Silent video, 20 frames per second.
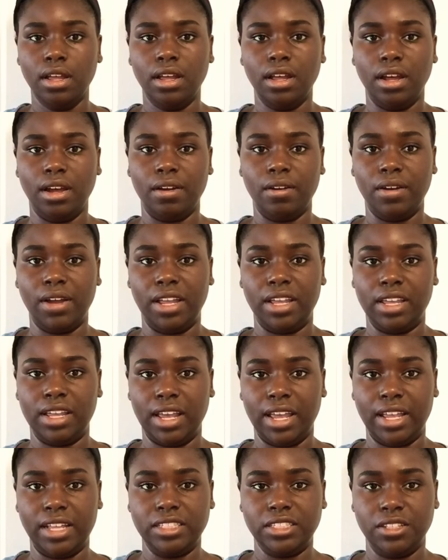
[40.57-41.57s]
Alright
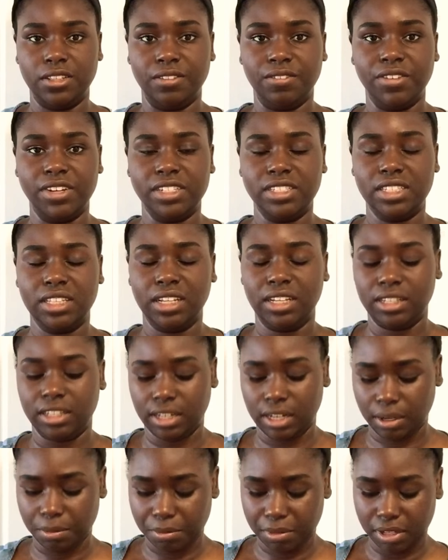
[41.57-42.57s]
guys, so the first thing that
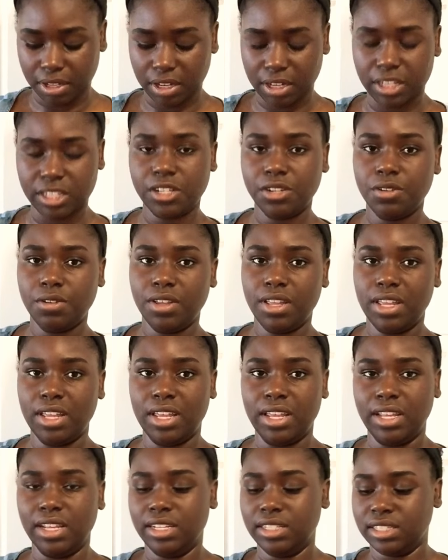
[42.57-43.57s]
I'm gonna do
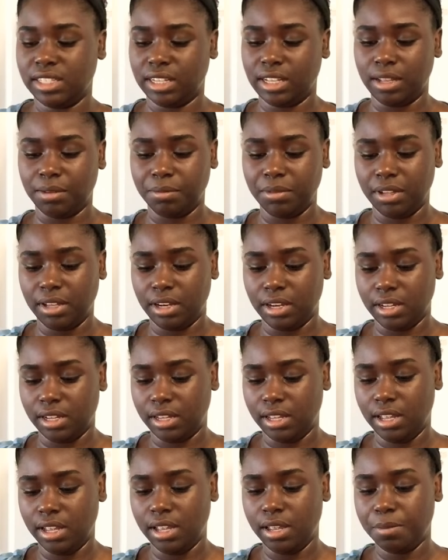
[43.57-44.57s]
is I'm gonna
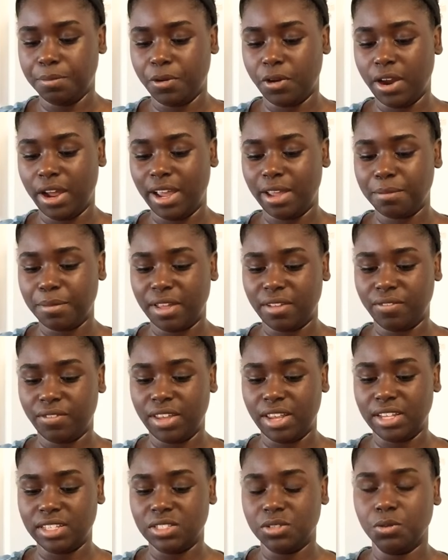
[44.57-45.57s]
prime my
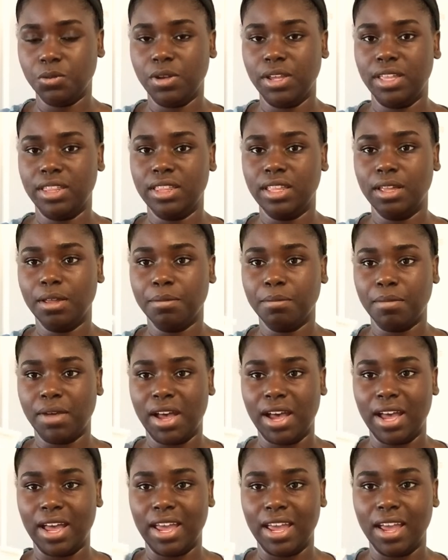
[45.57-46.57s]
face with
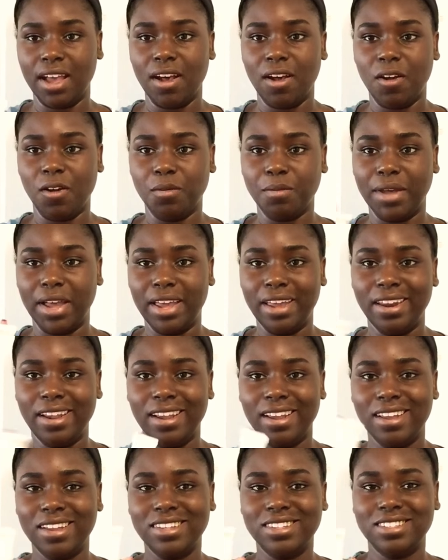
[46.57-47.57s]
my
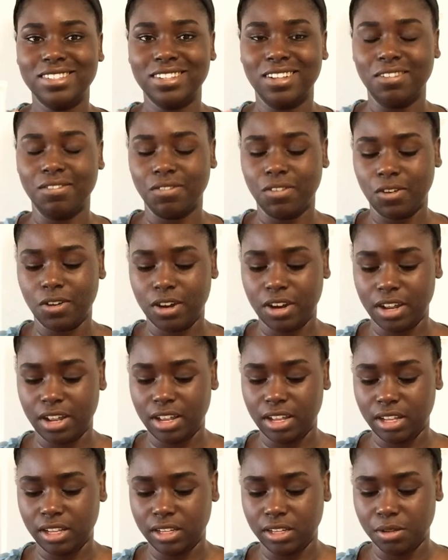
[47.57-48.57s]
almighty
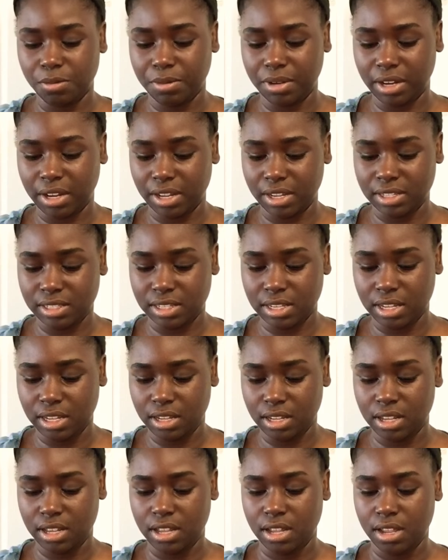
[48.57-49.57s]
Sephora Illuminizing
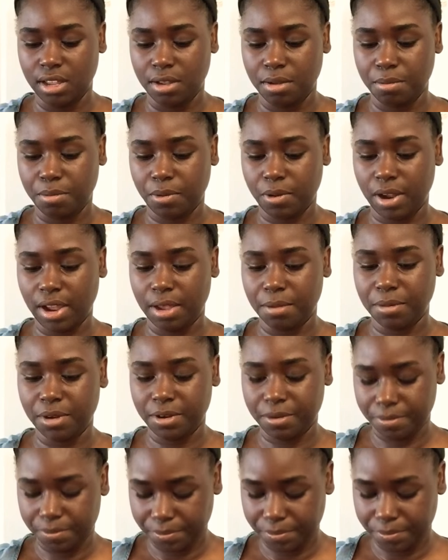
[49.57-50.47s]
Primer.